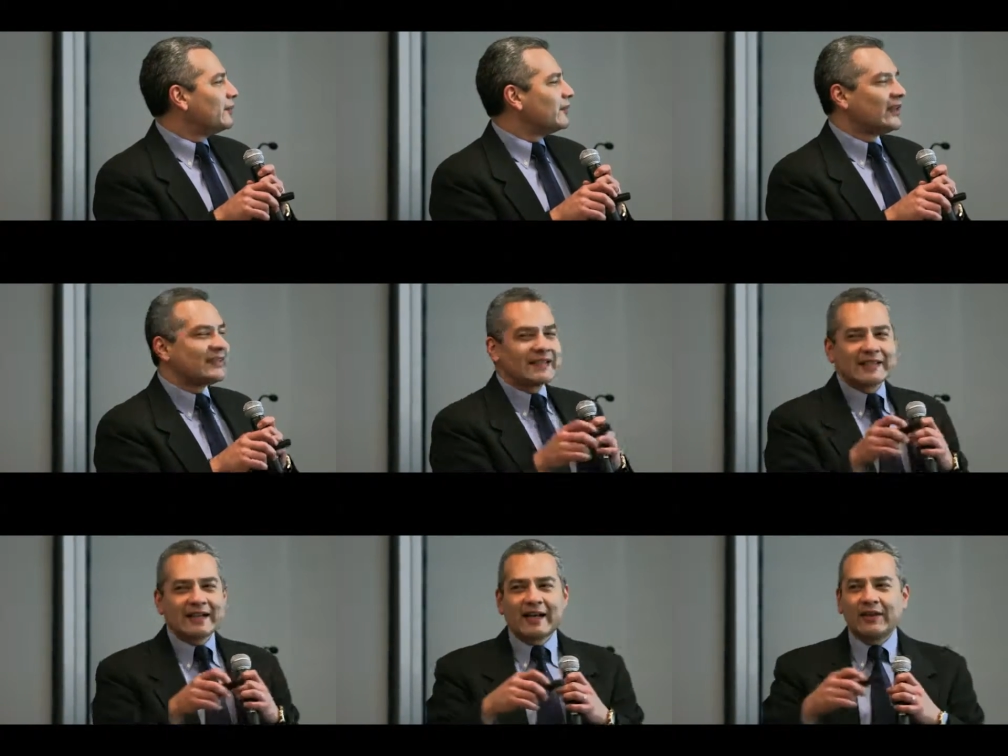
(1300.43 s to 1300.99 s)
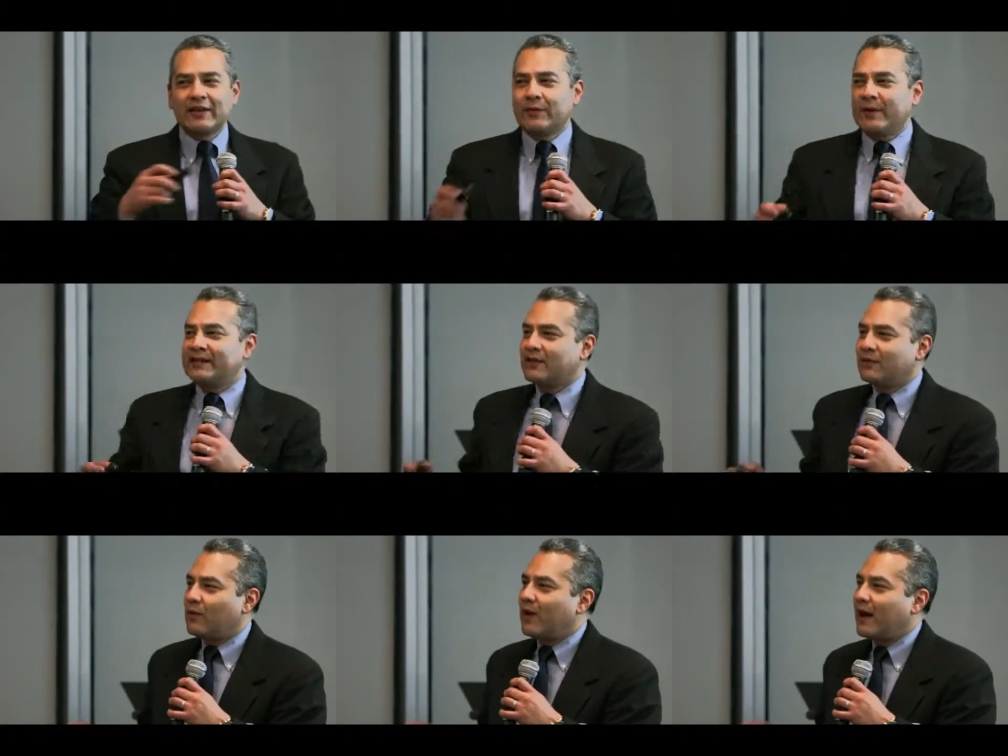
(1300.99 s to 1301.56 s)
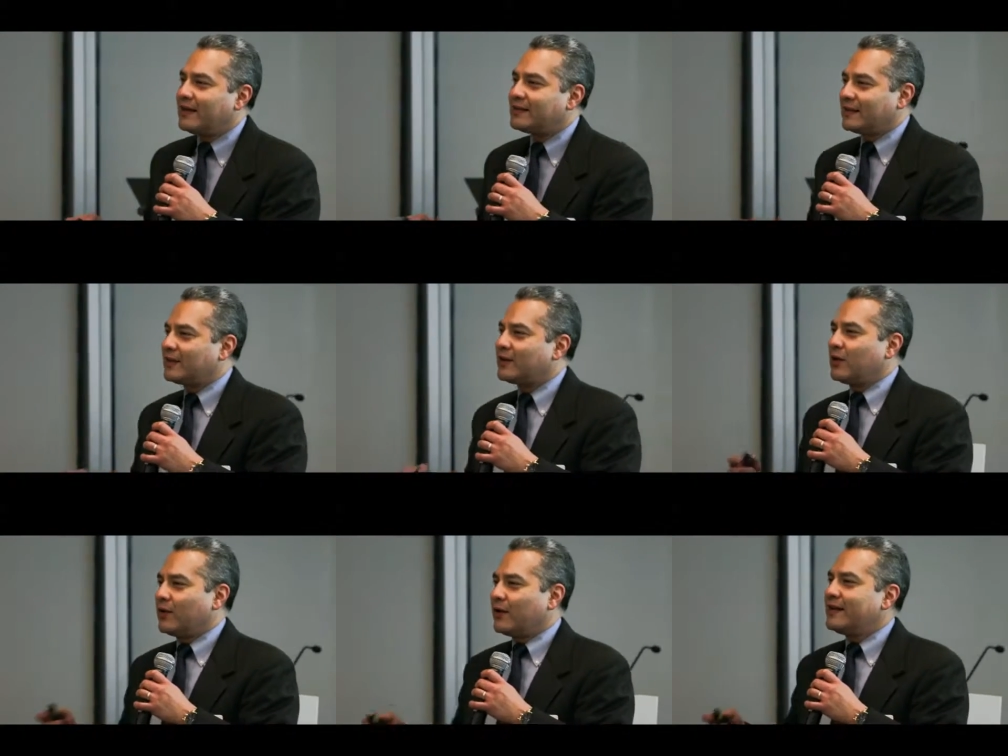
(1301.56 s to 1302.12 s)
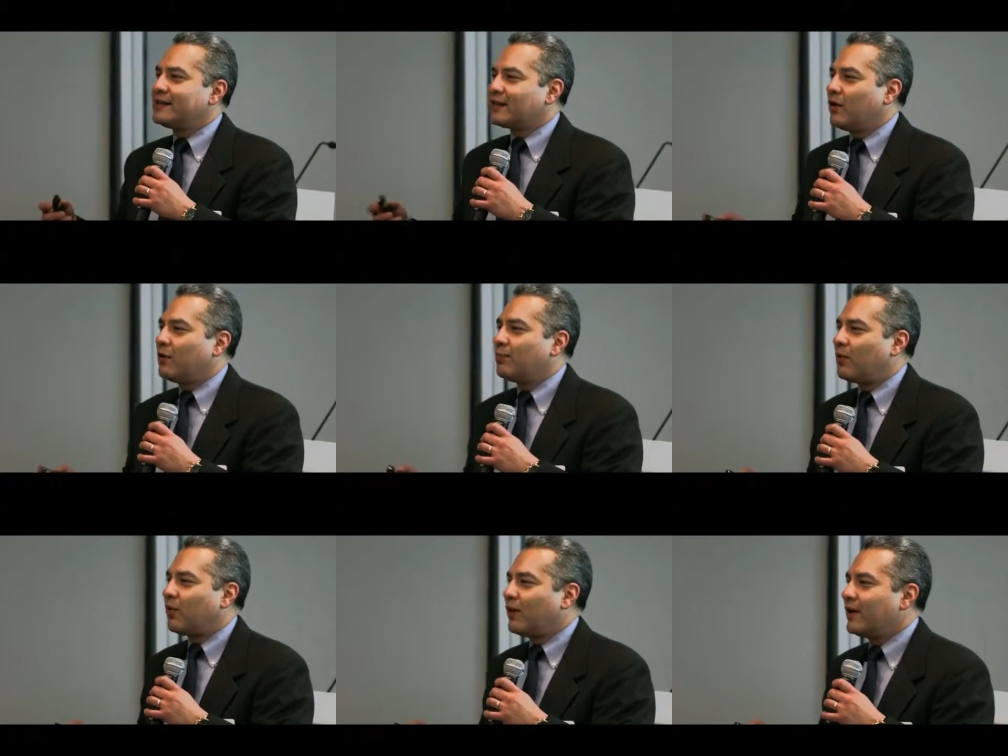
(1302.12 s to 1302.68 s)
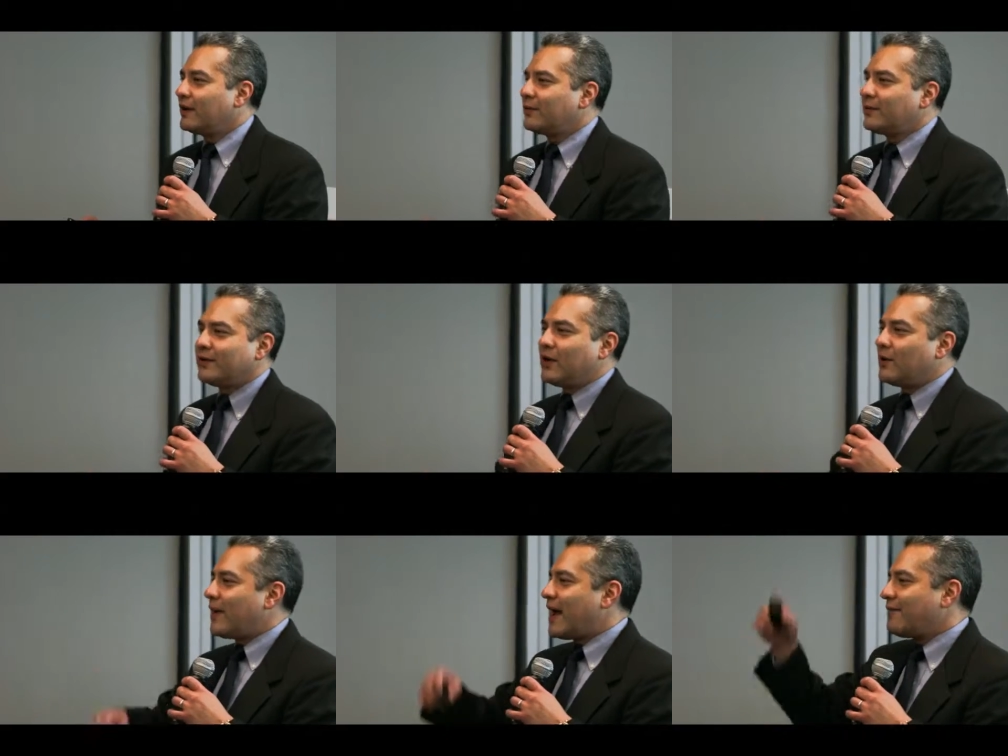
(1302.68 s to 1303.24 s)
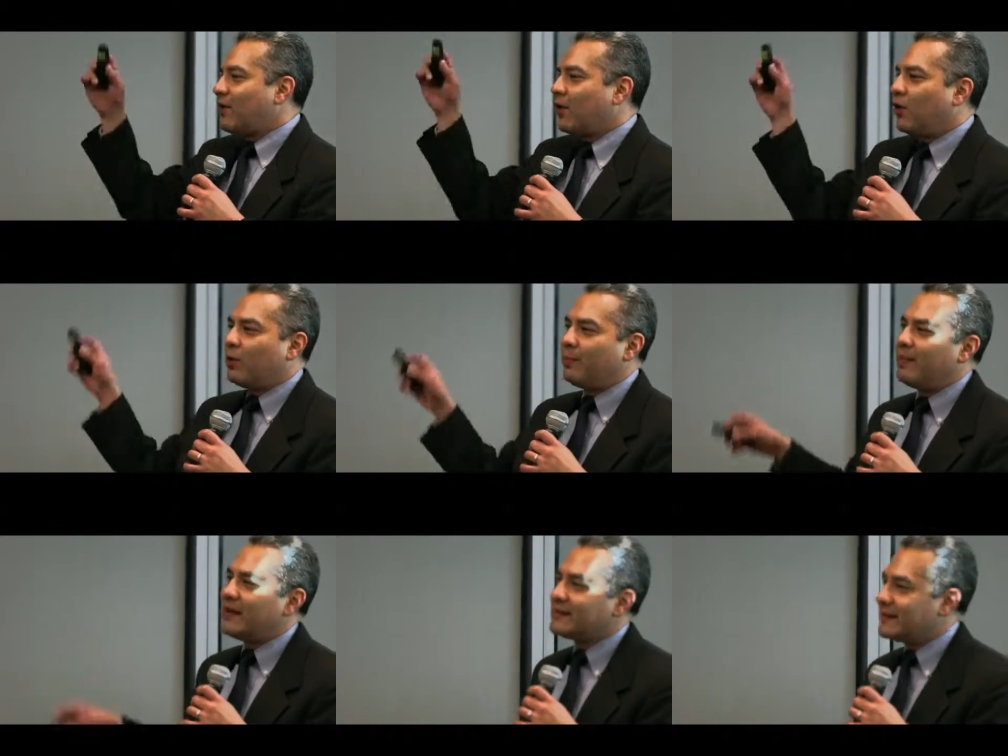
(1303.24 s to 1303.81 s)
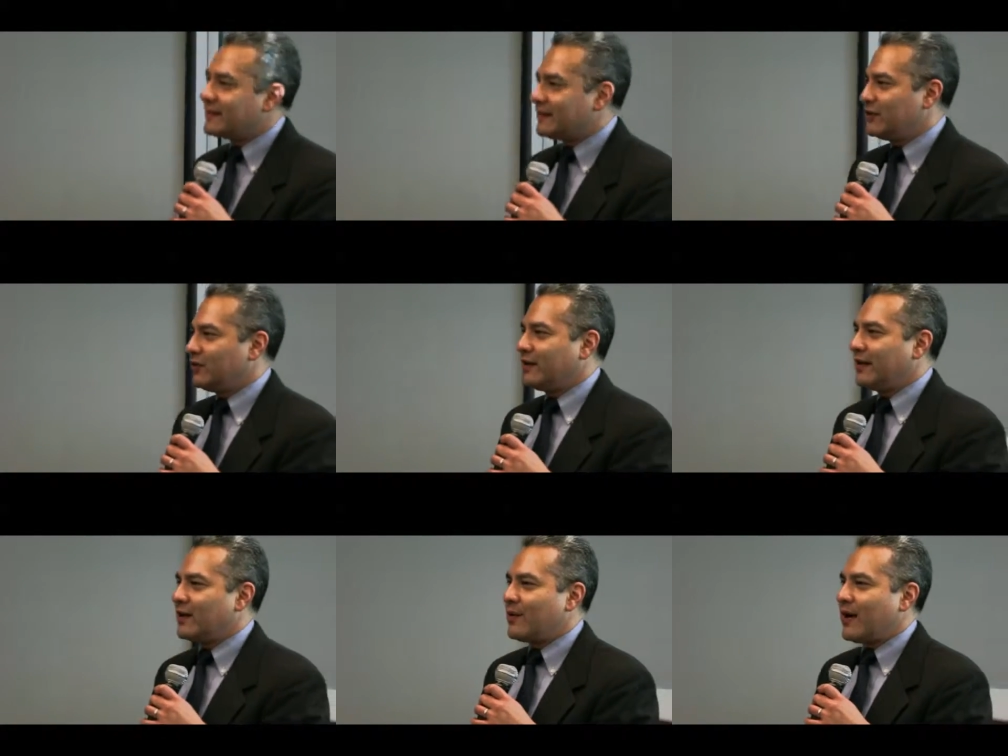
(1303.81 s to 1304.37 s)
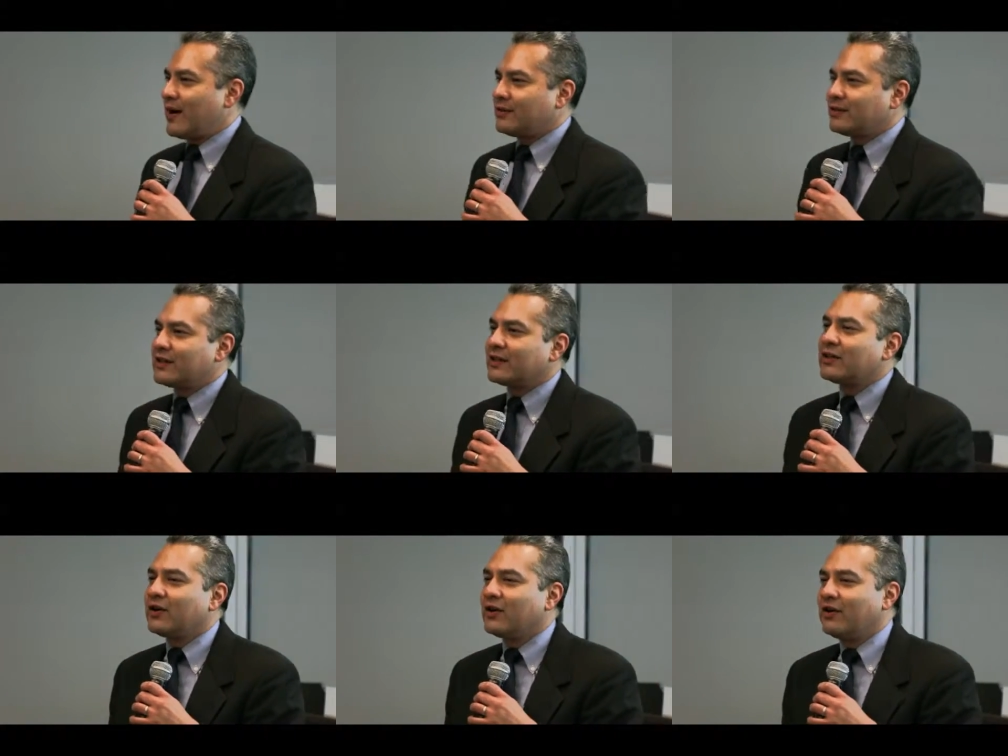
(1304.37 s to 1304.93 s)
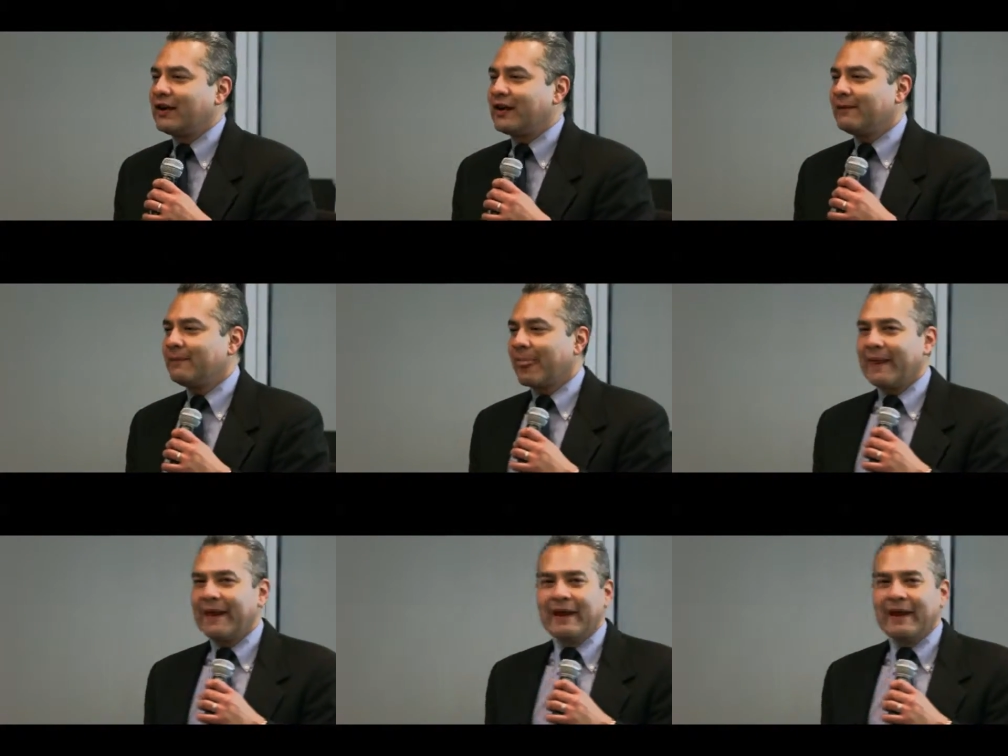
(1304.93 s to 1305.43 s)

This is another reason why security is so important. We have a whole business unit around security,